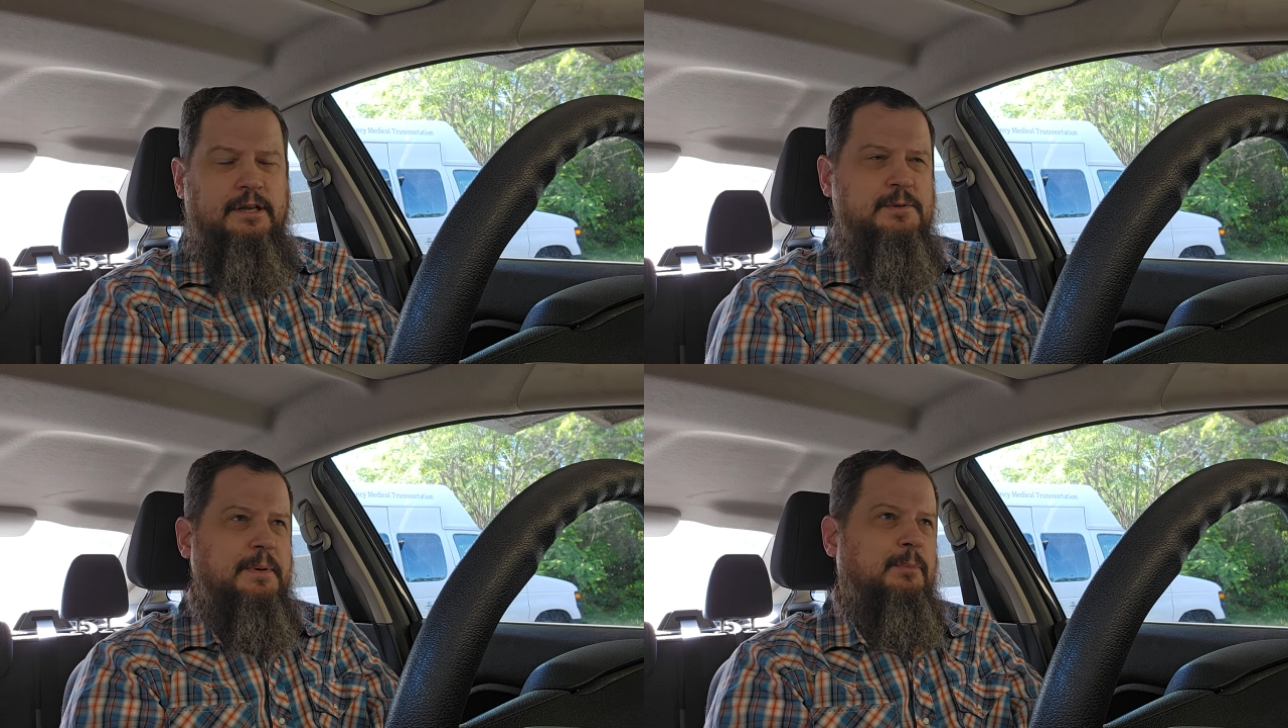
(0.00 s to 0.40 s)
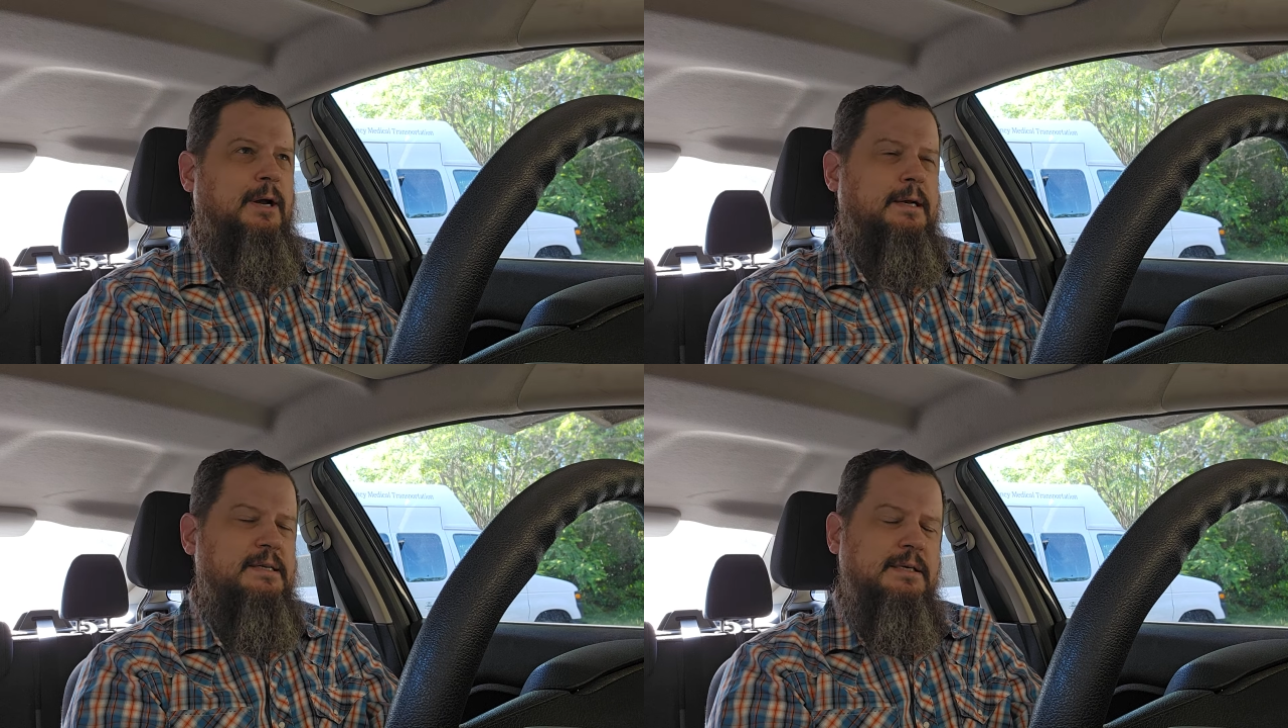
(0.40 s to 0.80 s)
He's been
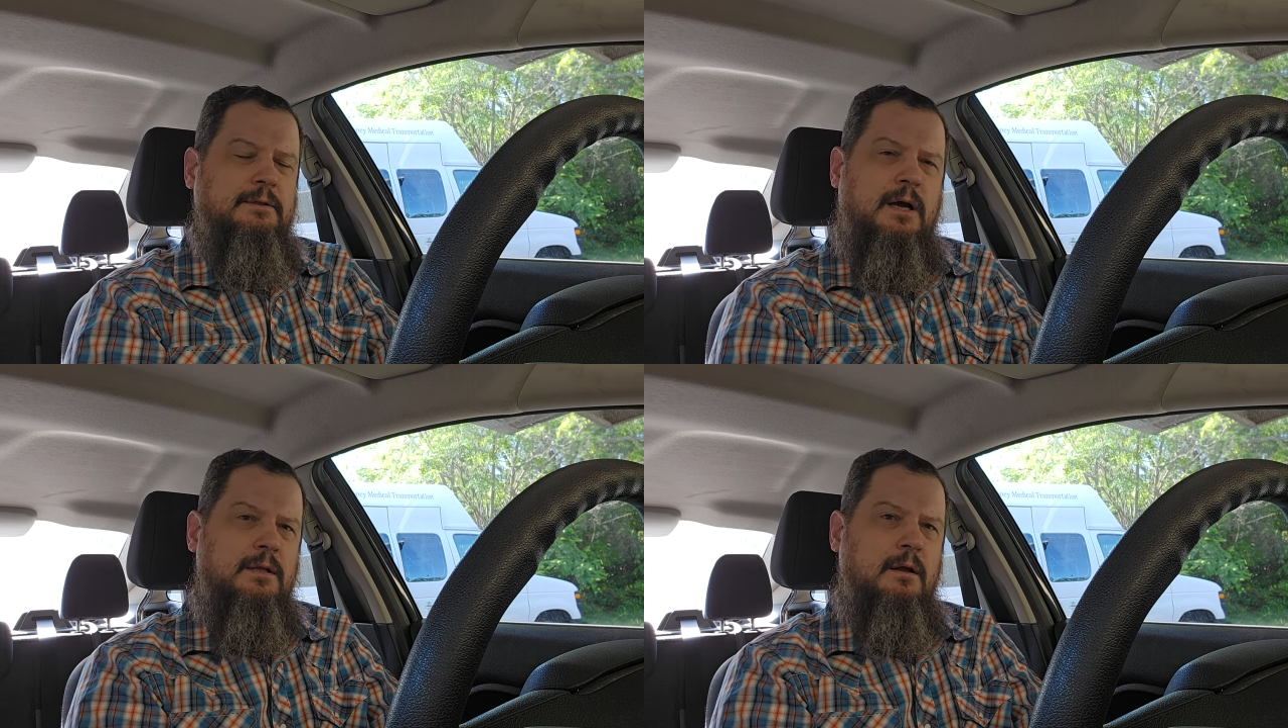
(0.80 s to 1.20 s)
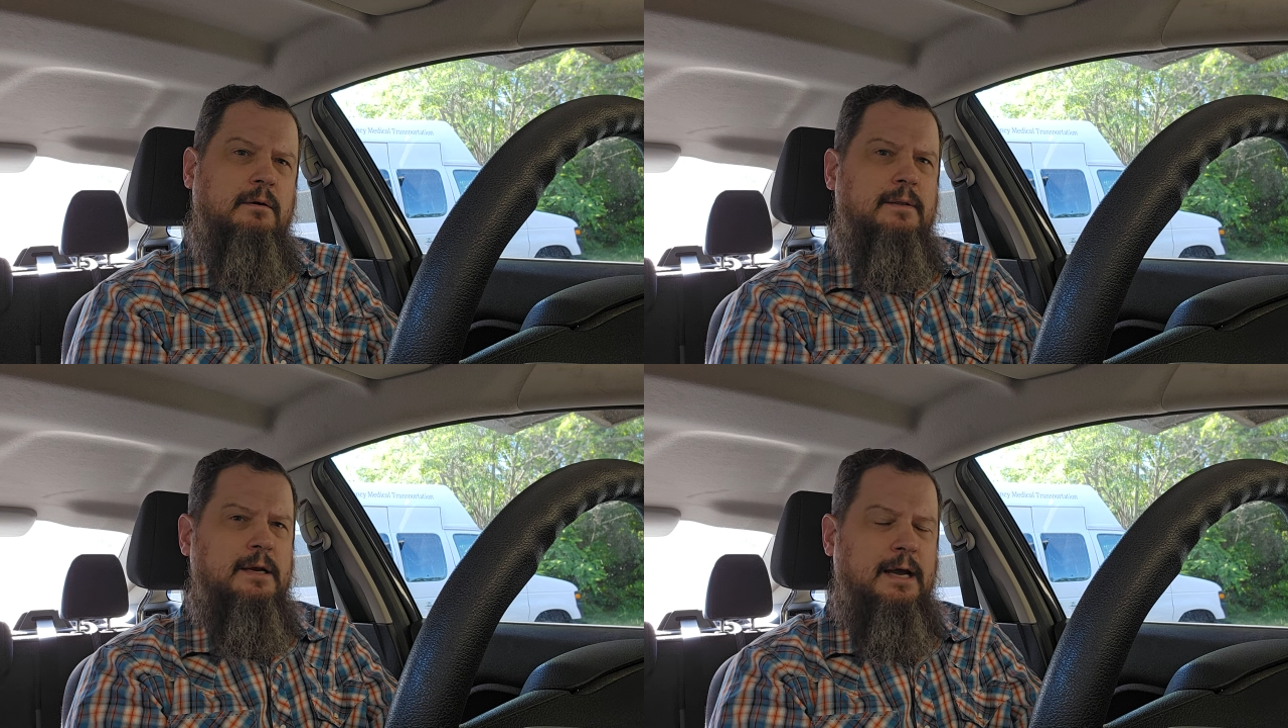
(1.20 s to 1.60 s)
practicing law longer
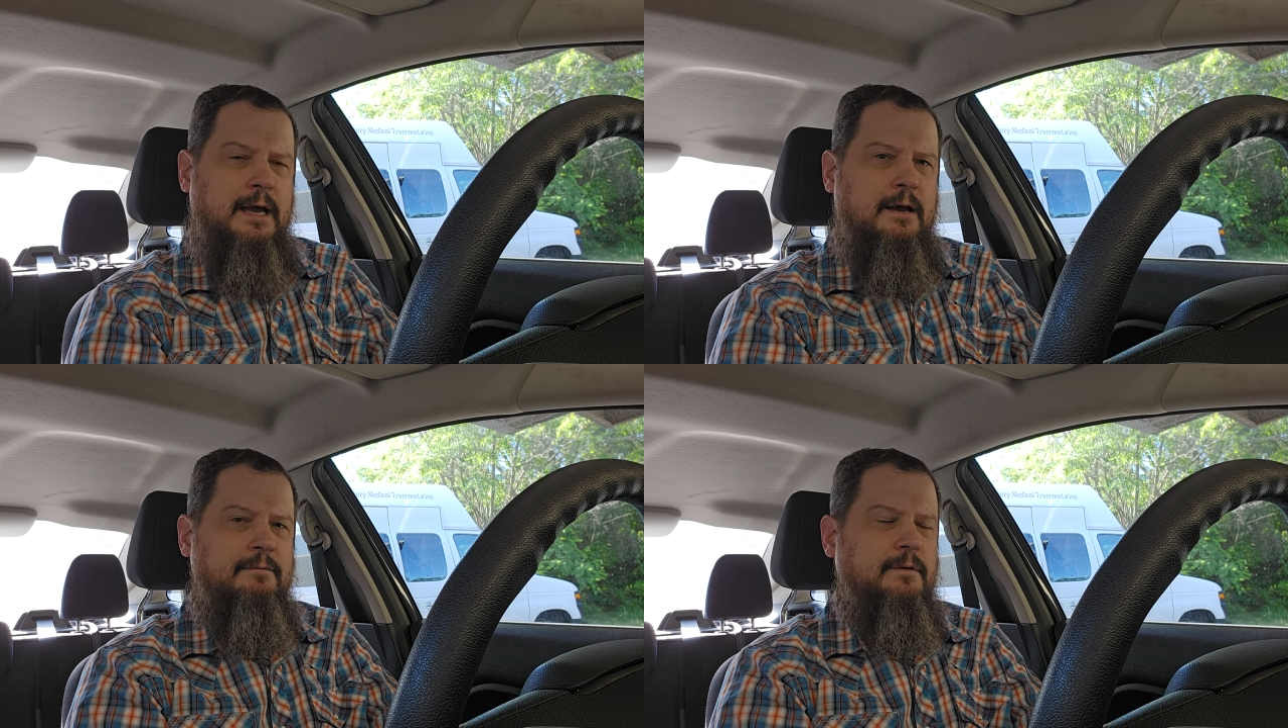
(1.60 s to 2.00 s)
than I have.